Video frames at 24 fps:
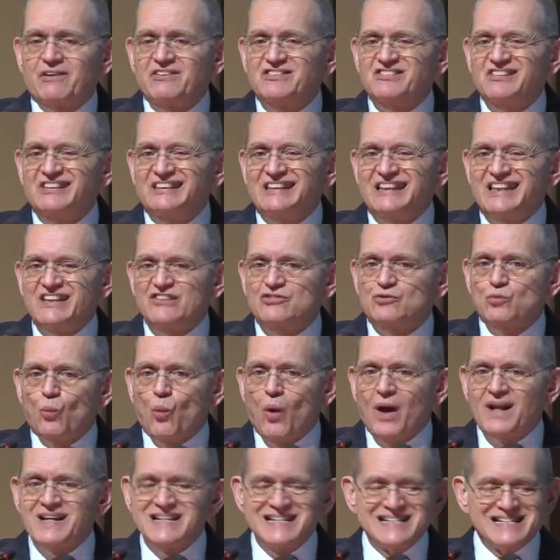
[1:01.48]
is at least
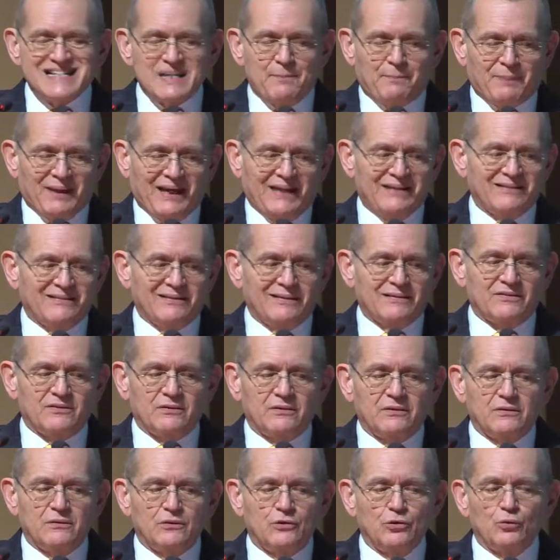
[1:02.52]
one dependent
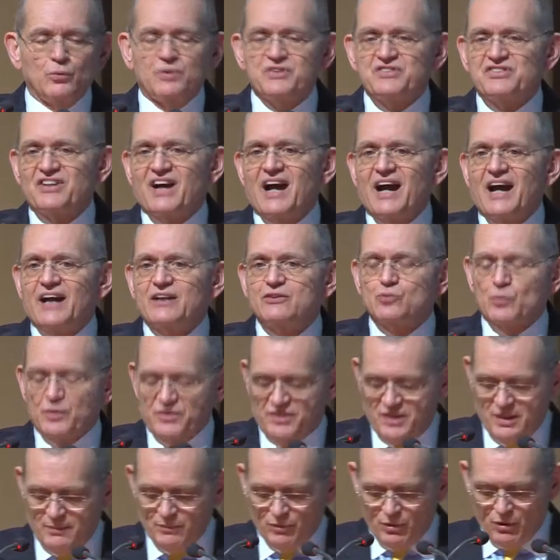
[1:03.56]
who resides with
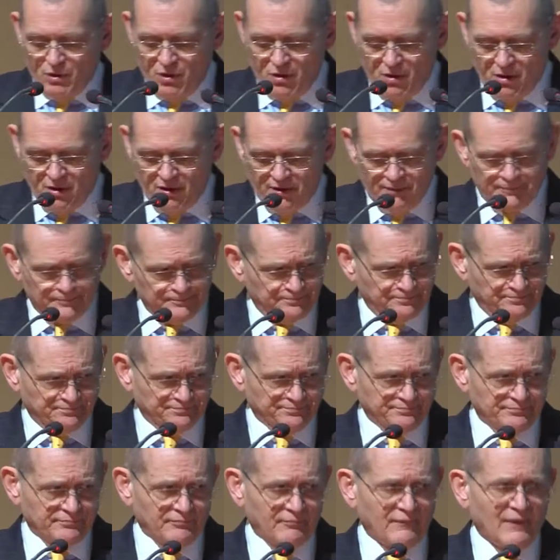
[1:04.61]
him or her.
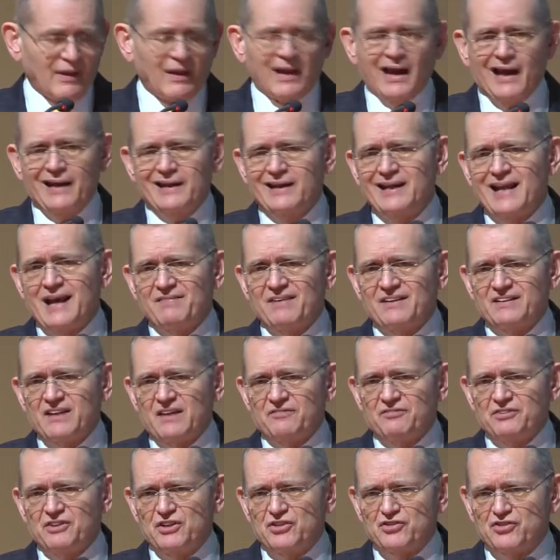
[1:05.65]
I didn't have that
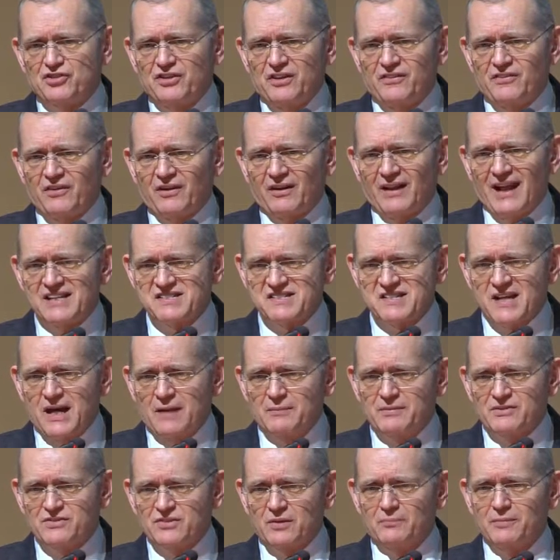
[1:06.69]
definition in there last time,
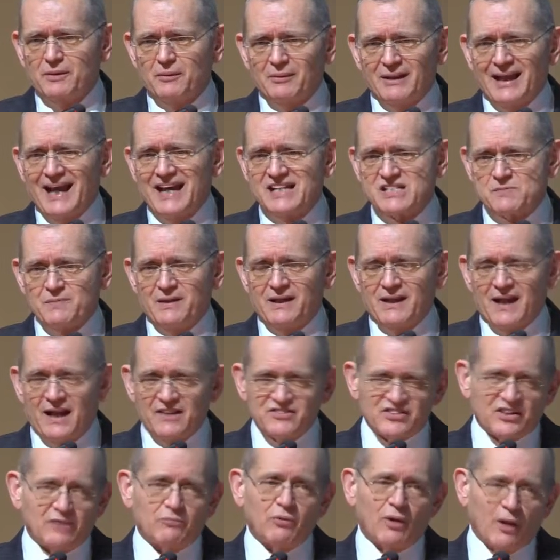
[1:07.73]
and some people asked me, and I
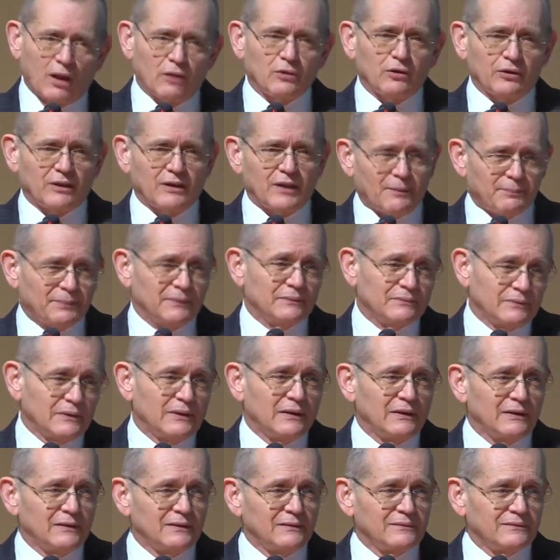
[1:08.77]
said, well, I'll look it up and
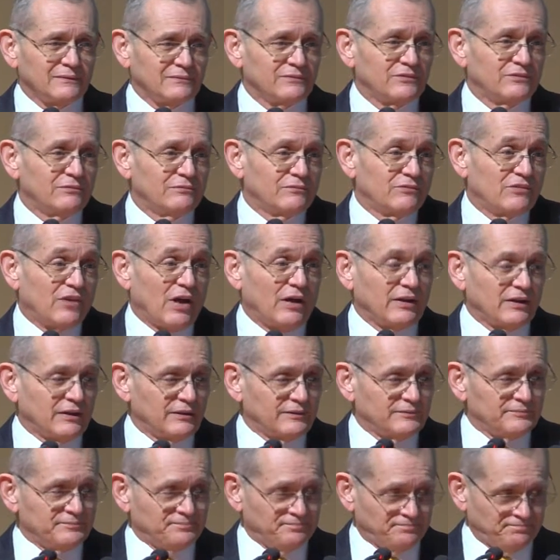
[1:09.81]
tell you.
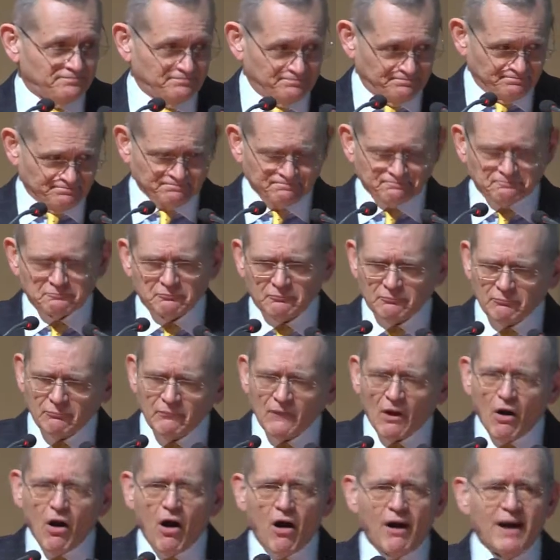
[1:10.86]

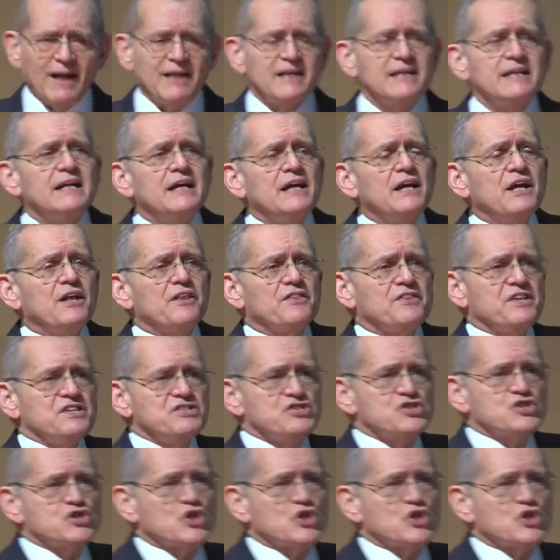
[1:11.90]
All right, this